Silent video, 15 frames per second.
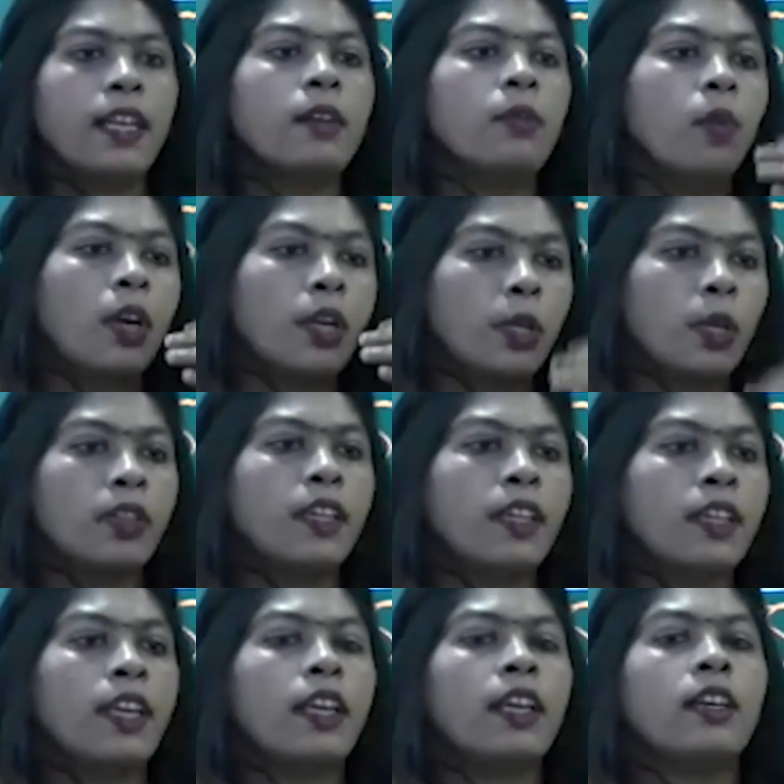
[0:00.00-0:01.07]
what you are
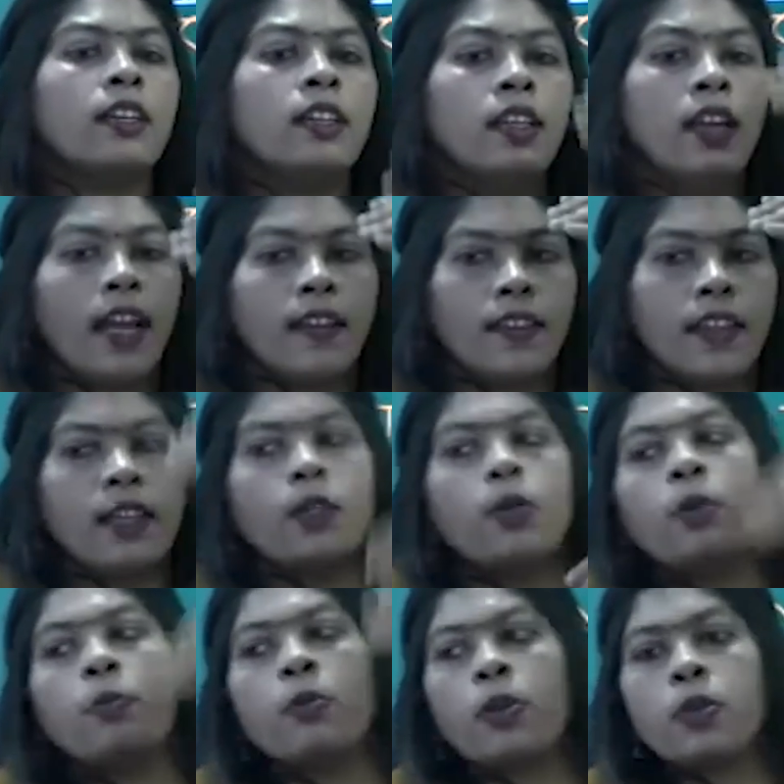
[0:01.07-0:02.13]
thinking, and then you are
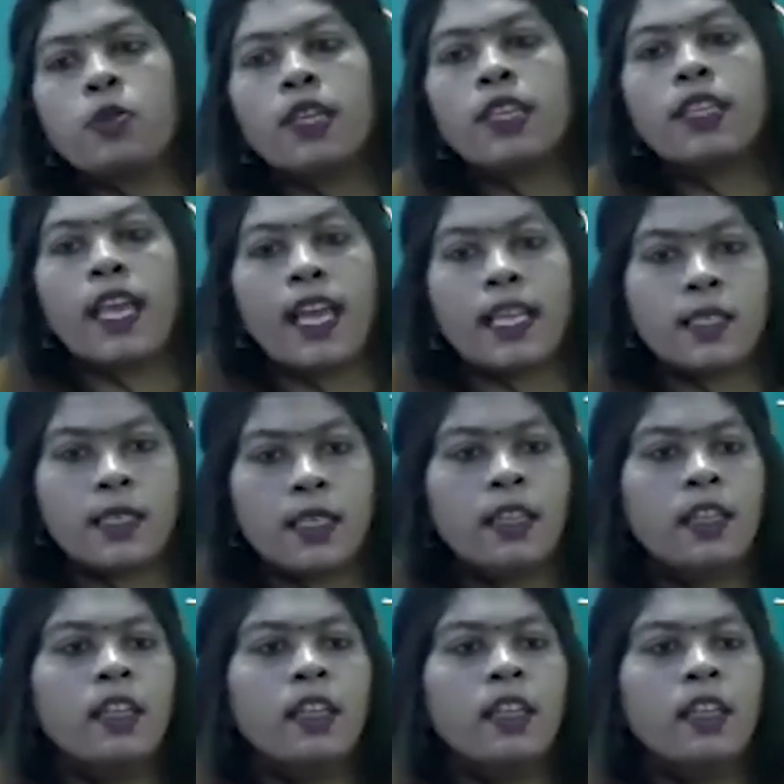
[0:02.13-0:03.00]
producing the answer,